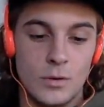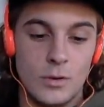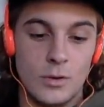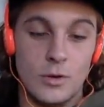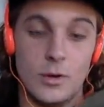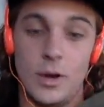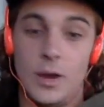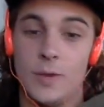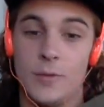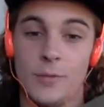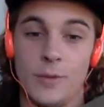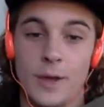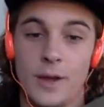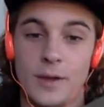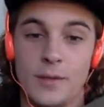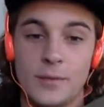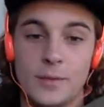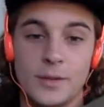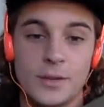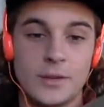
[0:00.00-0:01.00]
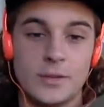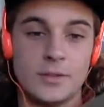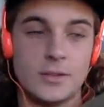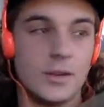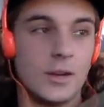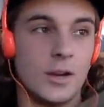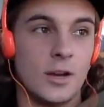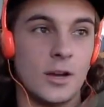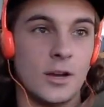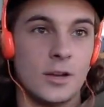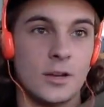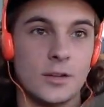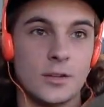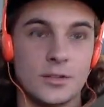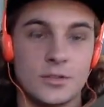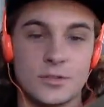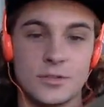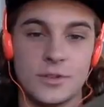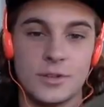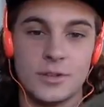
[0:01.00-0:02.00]
who I randomly saw in
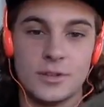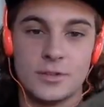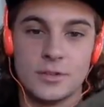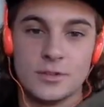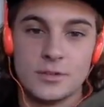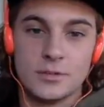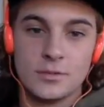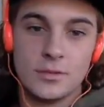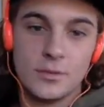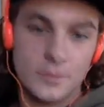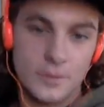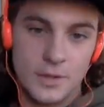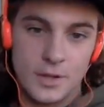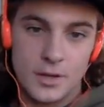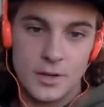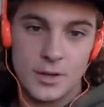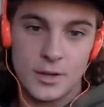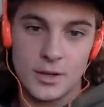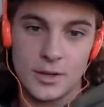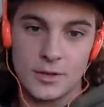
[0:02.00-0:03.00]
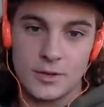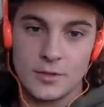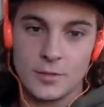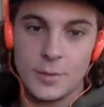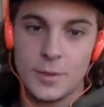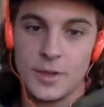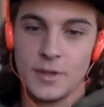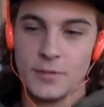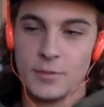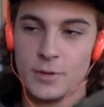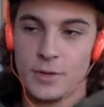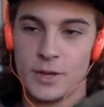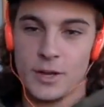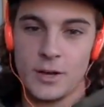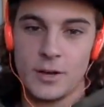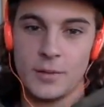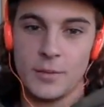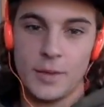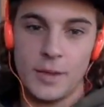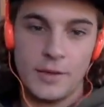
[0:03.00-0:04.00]
the streets of San Diego this past
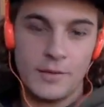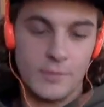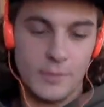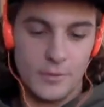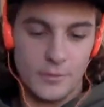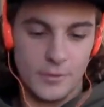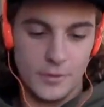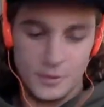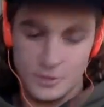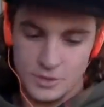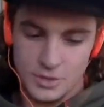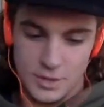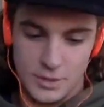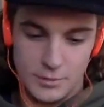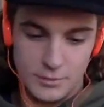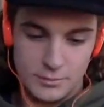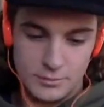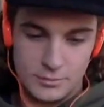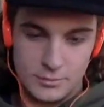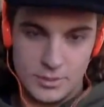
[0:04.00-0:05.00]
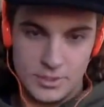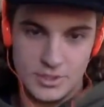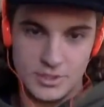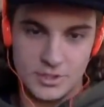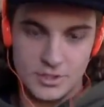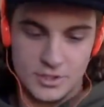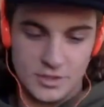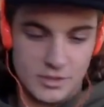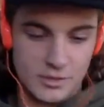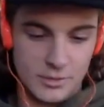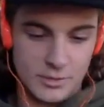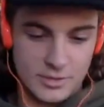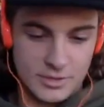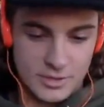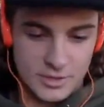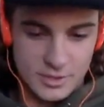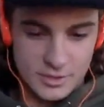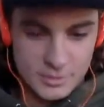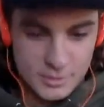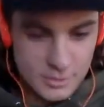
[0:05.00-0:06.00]
weekend and met for the first time. That's just a
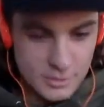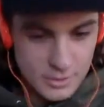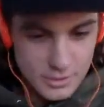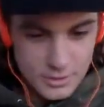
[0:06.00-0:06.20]
coincidence.